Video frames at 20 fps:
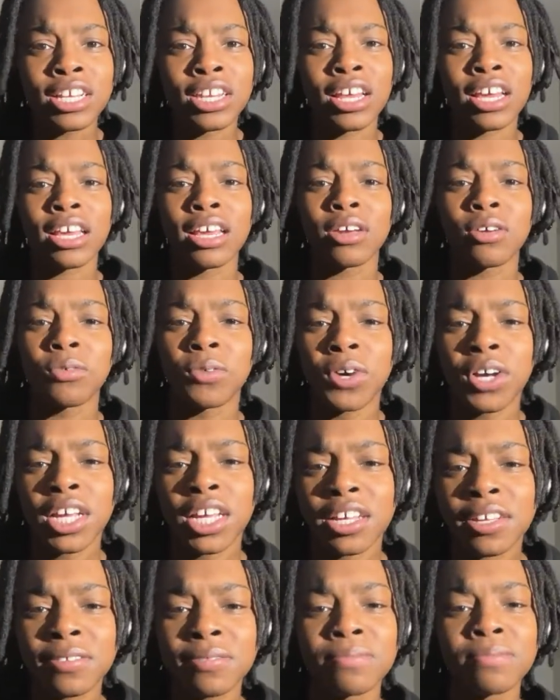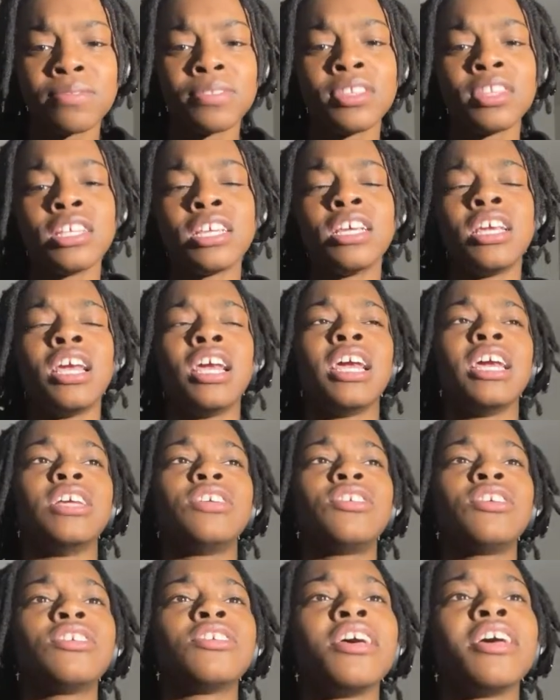Like, what?" And
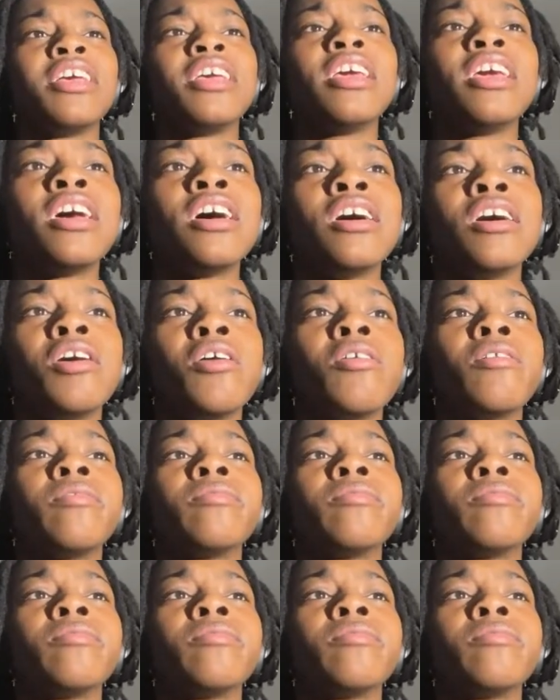she's like, "Yeah."